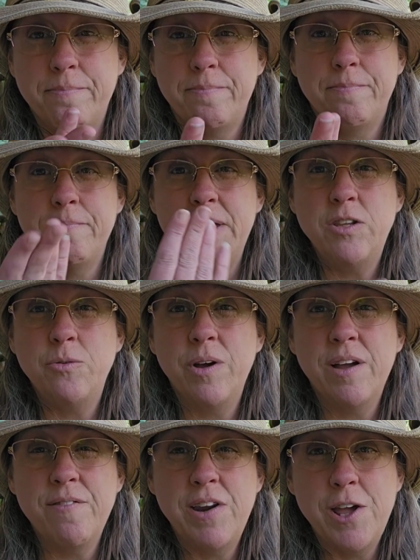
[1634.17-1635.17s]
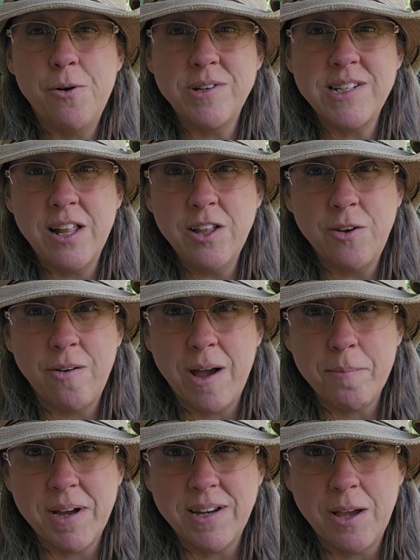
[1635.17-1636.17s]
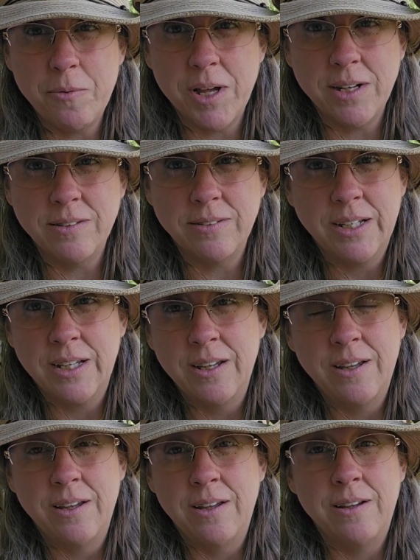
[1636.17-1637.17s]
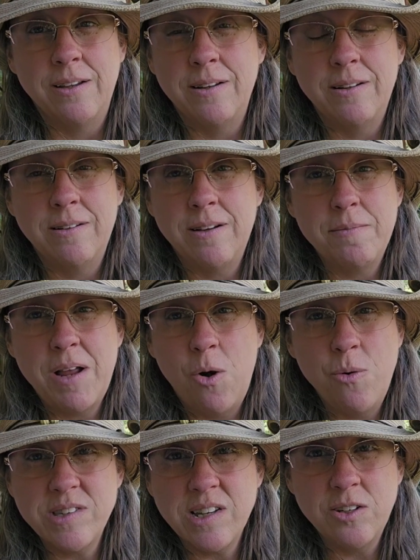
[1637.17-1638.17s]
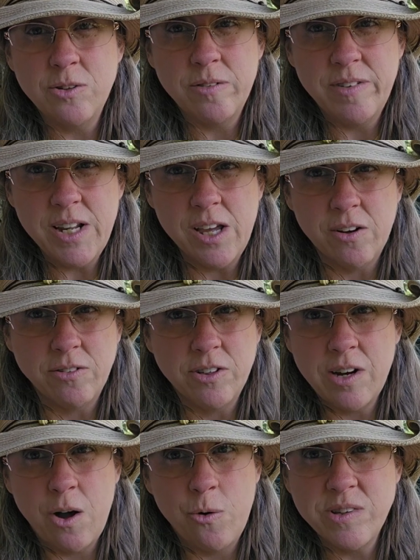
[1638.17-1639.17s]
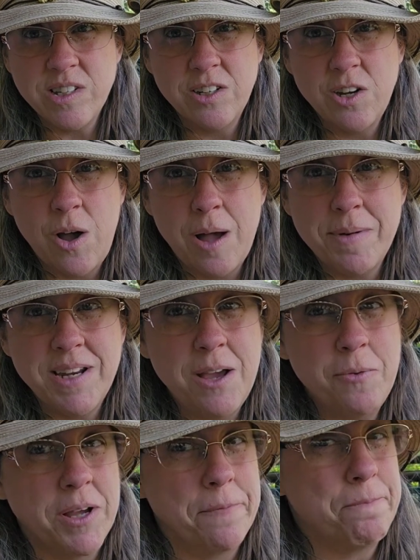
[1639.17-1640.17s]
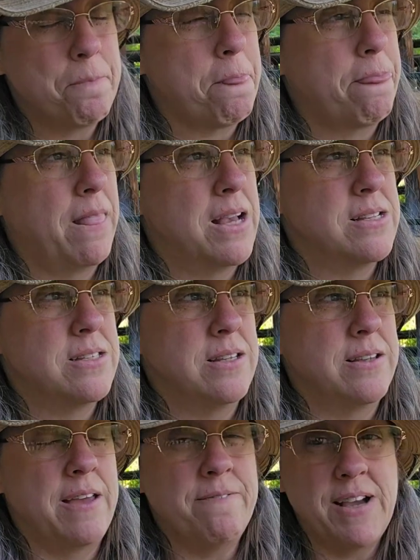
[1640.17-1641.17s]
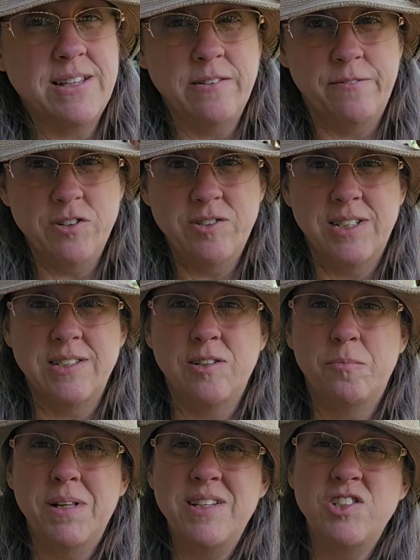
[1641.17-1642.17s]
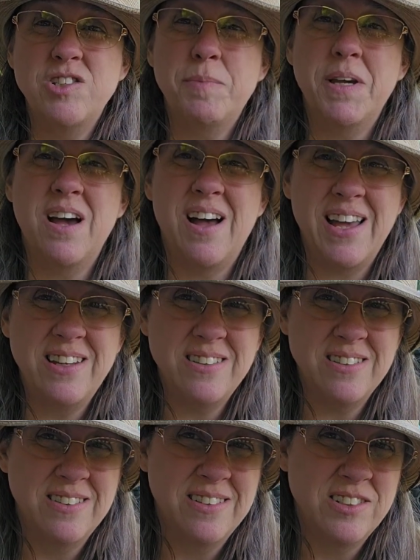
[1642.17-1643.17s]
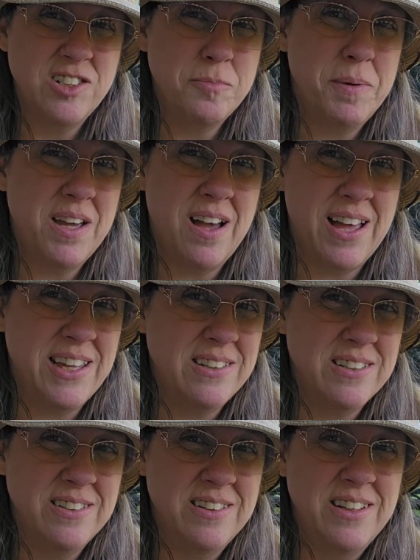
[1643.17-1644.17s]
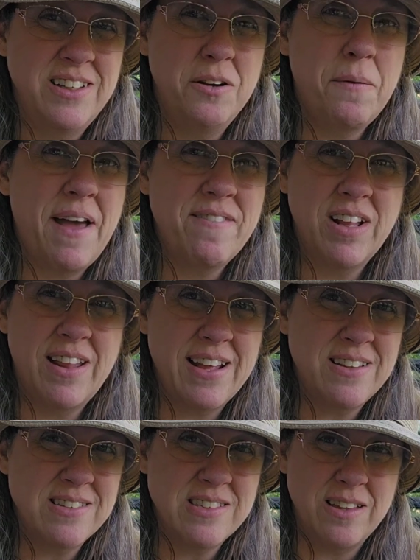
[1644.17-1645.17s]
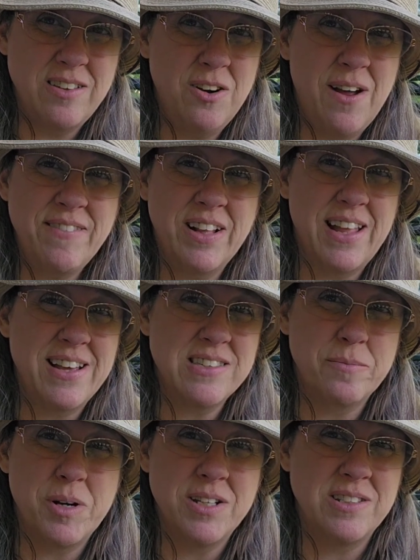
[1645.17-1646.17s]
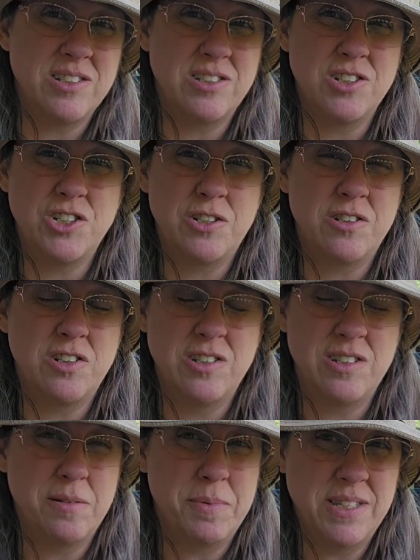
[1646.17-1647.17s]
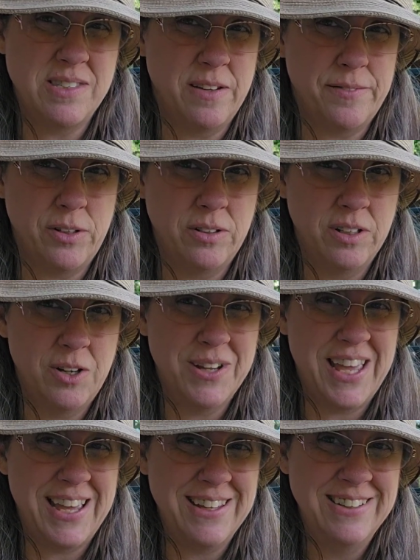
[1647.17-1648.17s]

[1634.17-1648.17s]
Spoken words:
me doing a video and telling you how my day went. I'm not always going to do a video, and you're not always going to know how my day went, and vice versa. So please just be kind. Just be kind. You don't have to like someone to be civil, okay?